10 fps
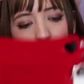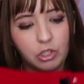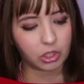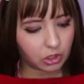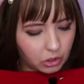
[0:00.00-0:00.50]

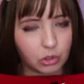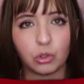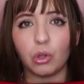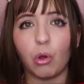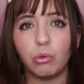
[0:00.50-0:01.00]
which is
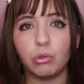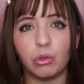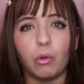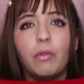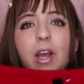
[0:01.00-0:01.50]
so,
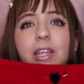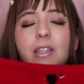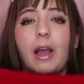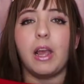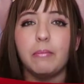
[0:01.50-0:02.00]
so
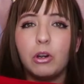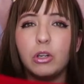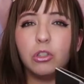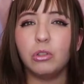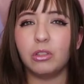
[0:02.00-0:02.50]
nice. I am
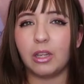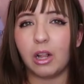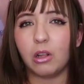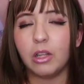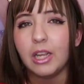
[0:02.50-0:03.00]
going to
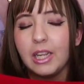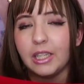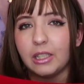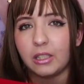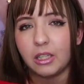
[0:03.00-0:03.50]
sell
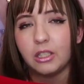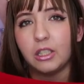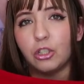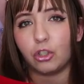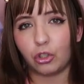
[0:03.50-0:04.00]

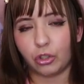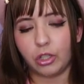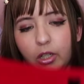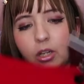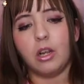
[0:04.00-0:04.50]
this
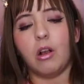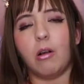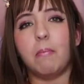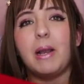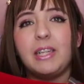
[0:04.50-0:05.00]
skirt
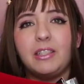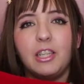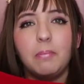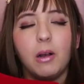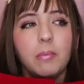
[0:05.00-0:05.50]
on my
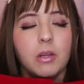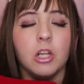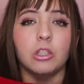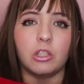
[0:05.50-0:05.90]
Depop.